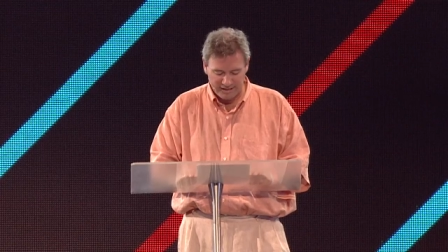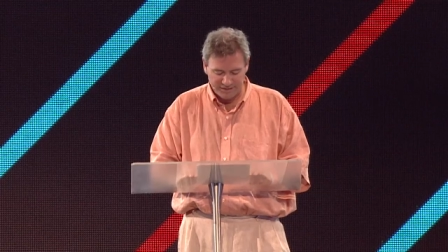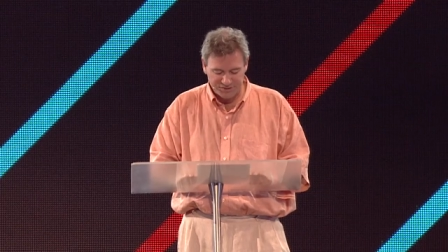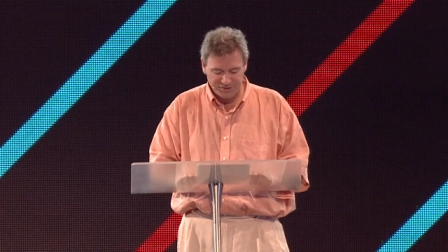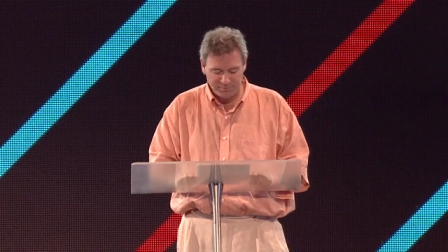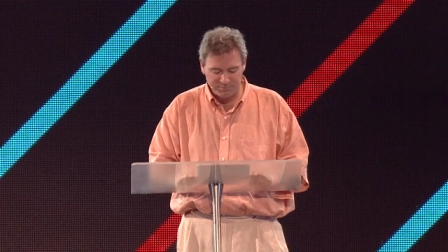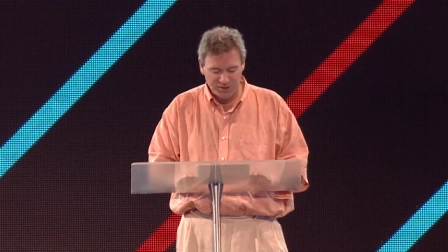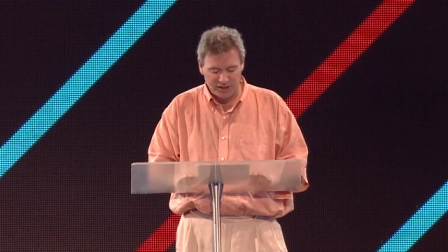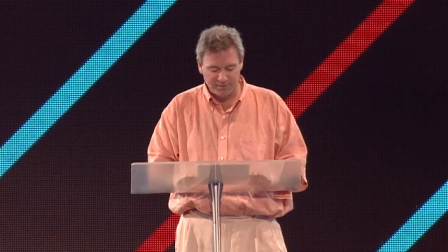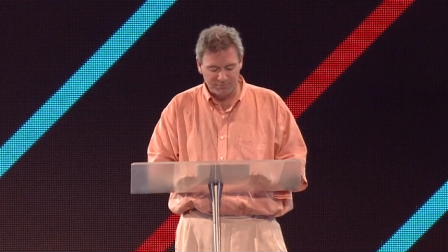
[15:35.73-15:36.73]
and
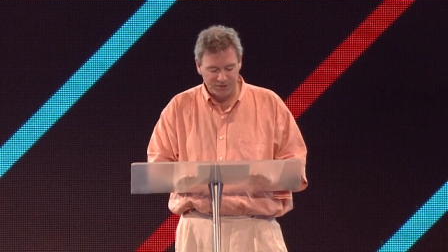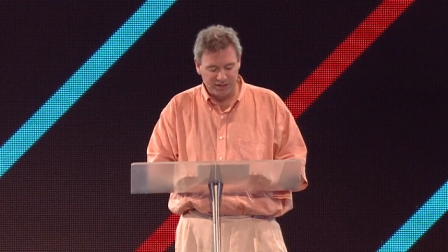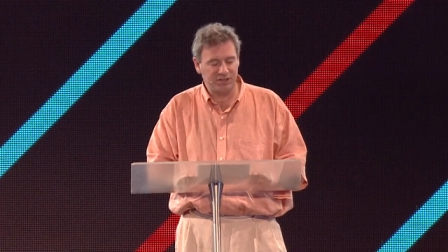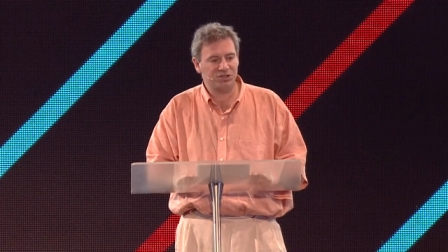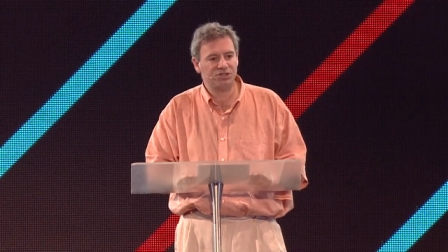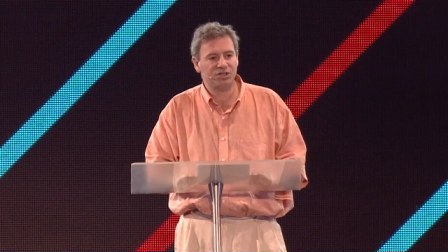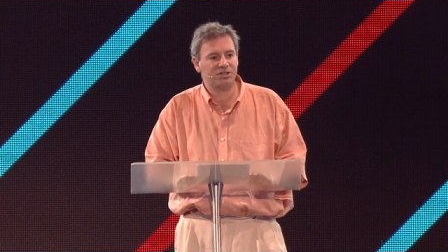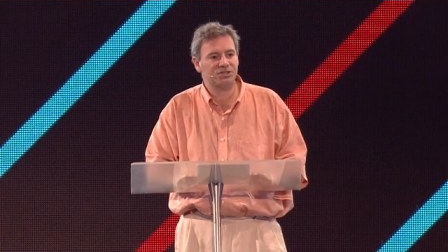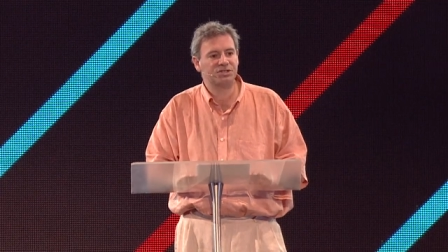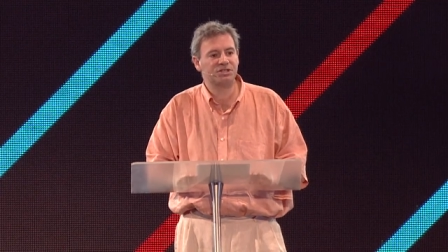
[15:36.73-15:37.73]
sometimes it's
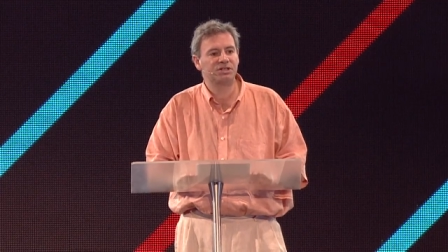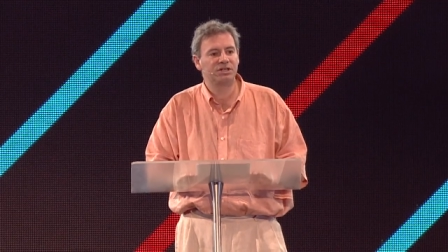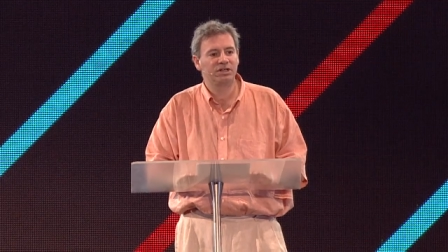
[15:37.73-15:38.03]
just